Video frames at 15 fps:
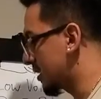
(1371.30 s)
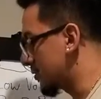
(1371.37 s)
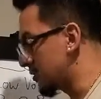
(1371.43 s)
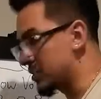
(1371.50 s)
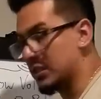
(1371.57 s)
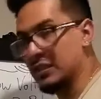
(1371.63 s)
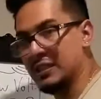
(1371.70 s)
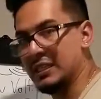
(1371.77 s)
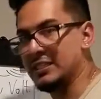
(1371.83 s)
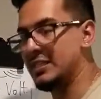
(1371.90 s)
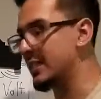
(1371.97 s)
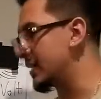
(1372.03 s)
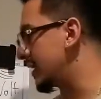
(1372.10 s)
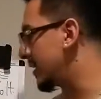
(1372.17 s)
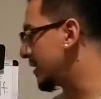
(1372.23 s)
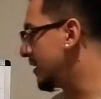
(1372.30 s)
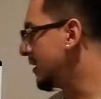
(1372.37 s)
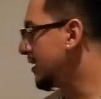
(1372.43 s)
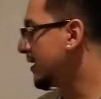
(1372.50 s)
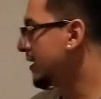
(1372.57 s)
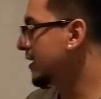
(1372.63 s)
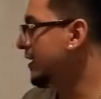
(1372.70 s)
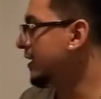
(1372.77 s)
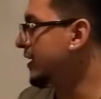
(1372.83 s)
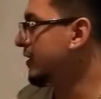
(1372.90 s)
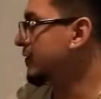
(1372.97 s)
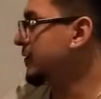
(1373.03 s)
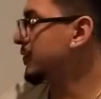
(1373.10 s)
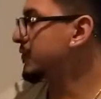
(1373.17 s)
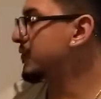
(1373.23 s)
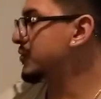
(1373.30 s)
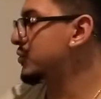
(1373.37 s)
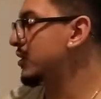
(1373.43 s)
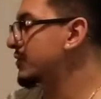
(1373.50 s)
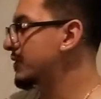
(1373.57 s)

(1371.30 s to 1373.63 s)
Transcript: until it gets to the end. If you're trying to